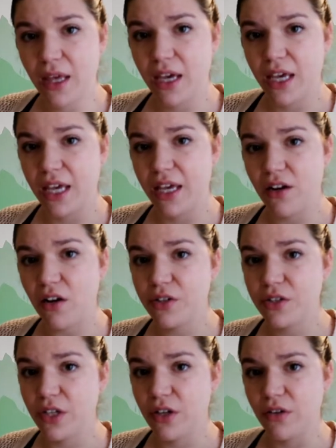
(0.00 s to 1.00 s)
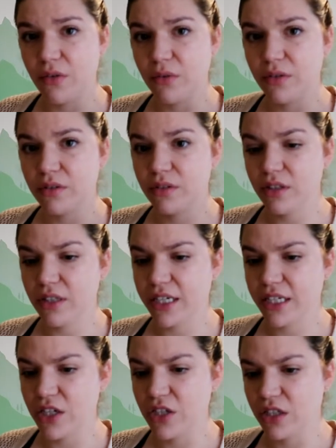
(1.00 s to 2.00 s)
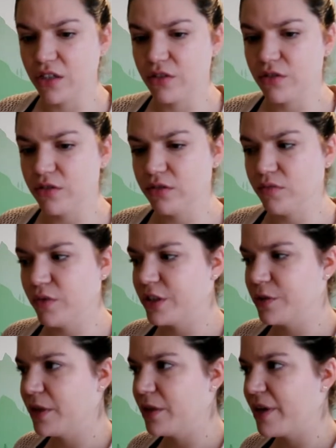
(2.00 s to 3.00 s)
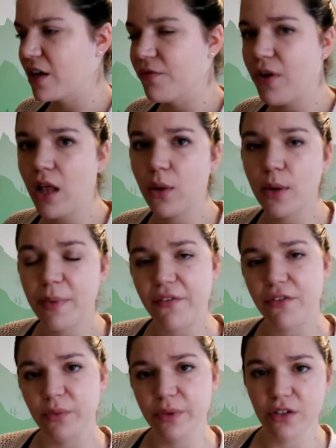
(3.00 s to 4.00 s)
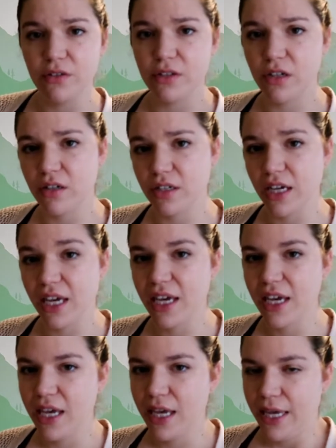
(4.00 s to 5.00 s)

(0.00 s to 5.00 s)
And also the lactation consultant wants me to make a follow-up after we do the tongue tie